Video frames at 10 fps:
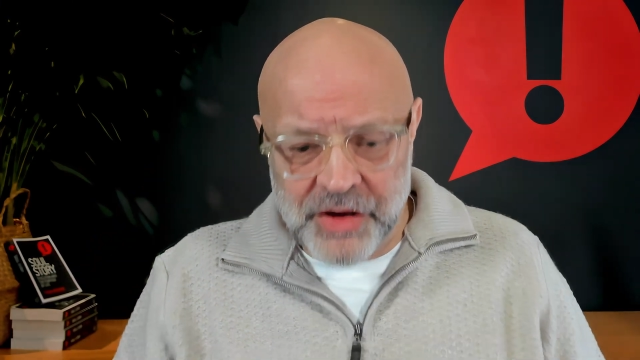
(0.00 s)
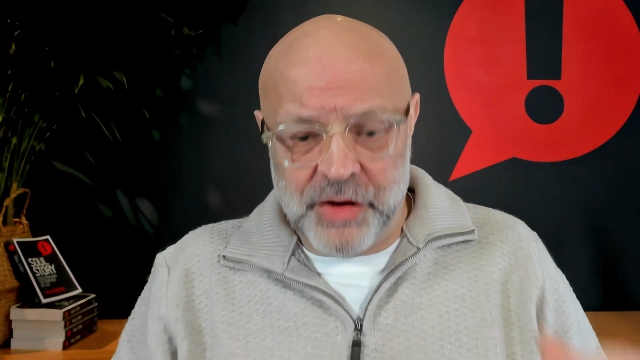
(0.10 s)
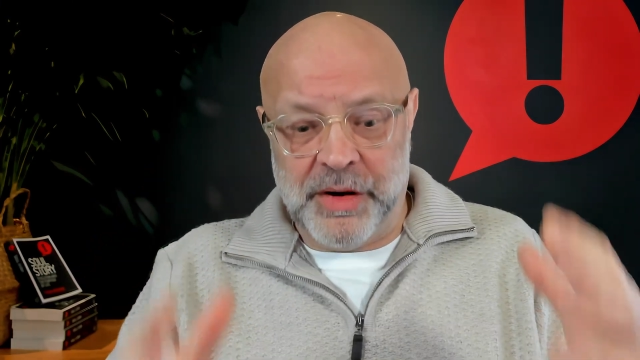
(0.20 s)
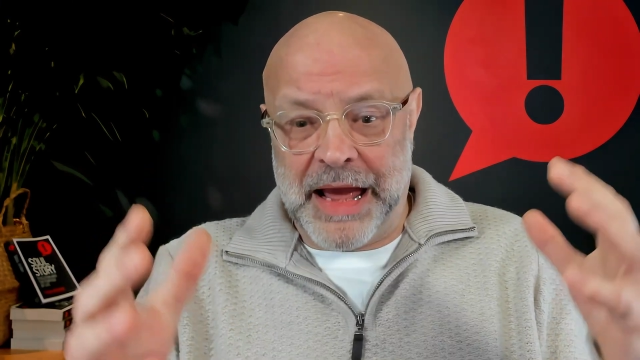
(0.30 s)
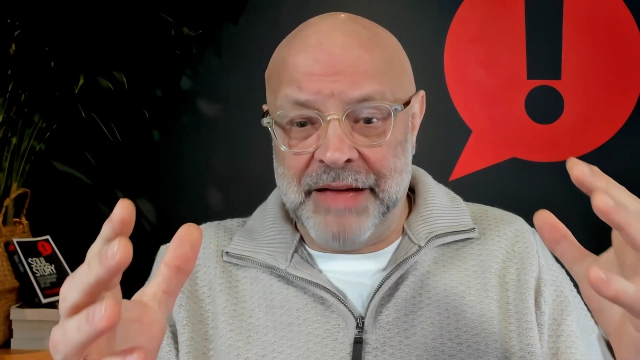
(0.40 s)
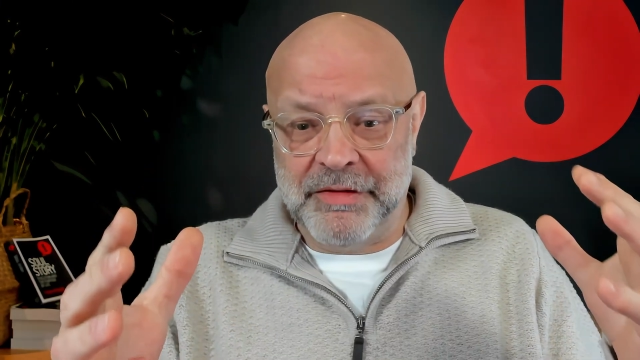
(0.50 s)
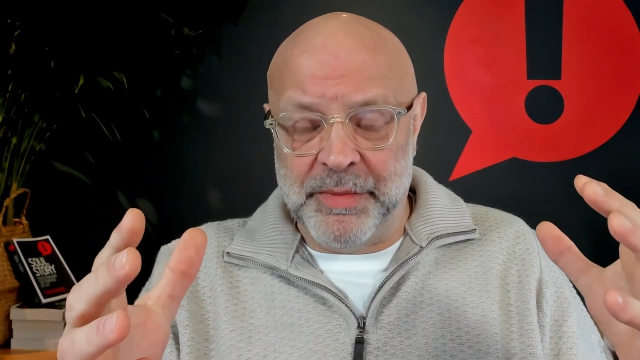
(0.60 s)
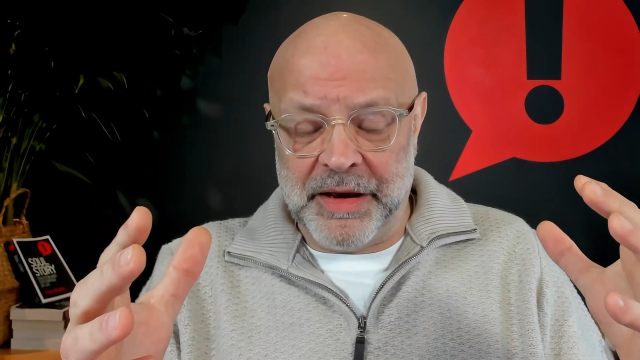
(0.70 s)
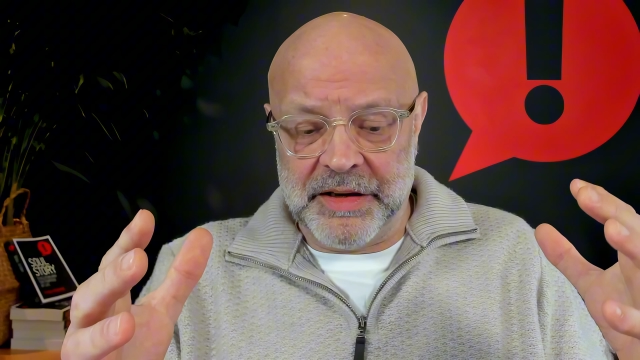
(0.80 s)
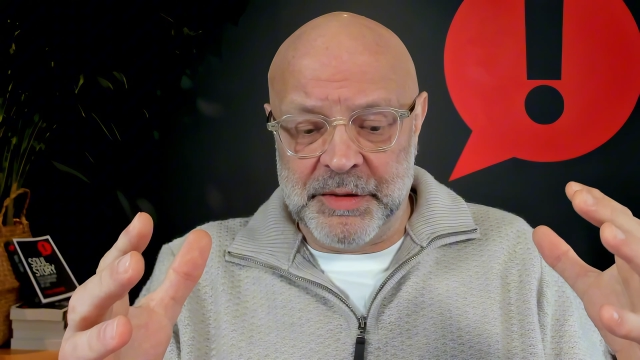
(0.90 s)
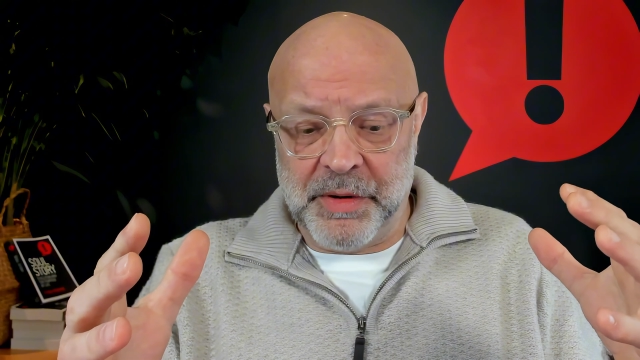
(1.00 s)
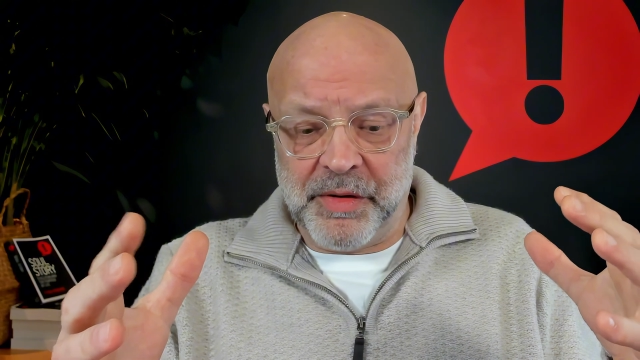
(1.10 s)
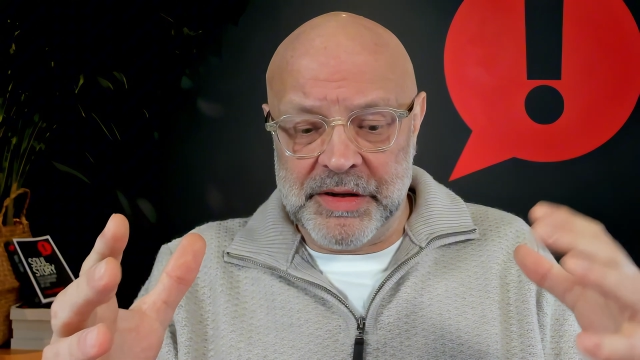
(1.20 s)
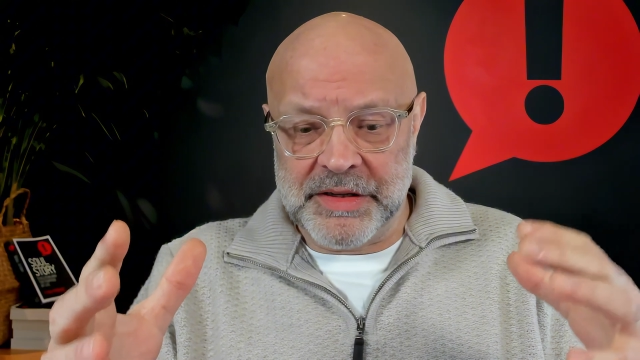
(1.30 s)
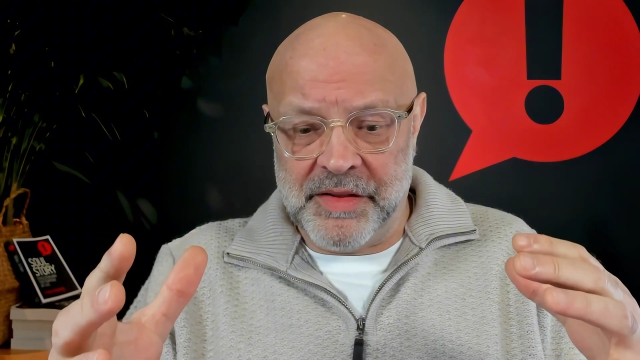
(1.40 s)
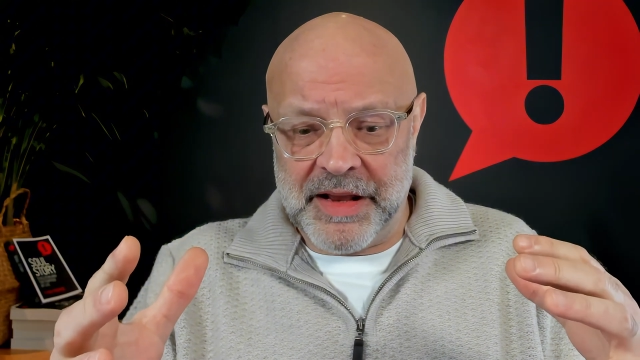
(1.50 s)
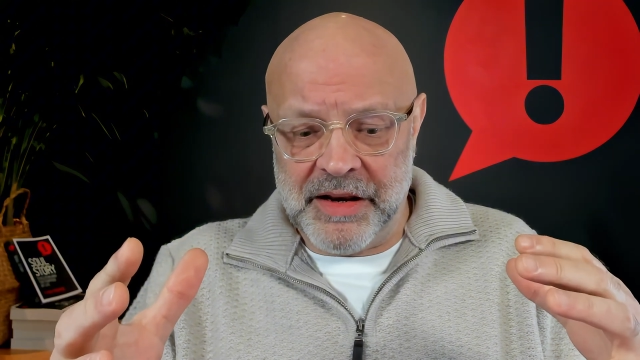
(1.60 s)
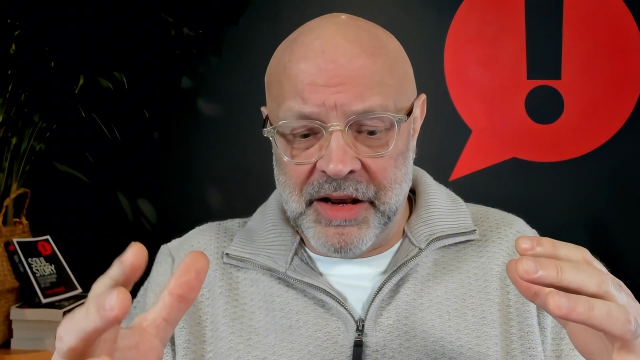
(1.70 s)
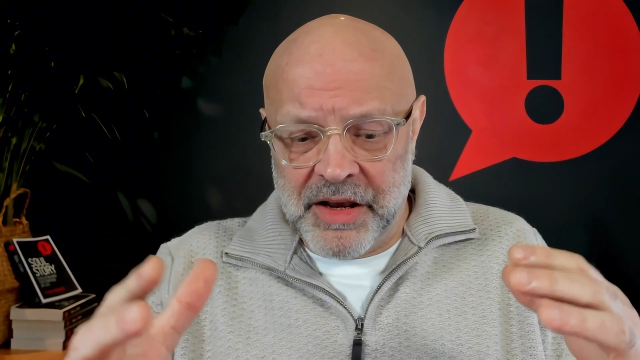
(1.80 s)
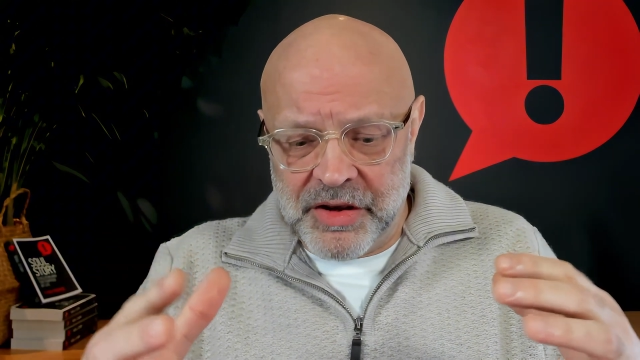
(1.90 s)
You can have a big experience and then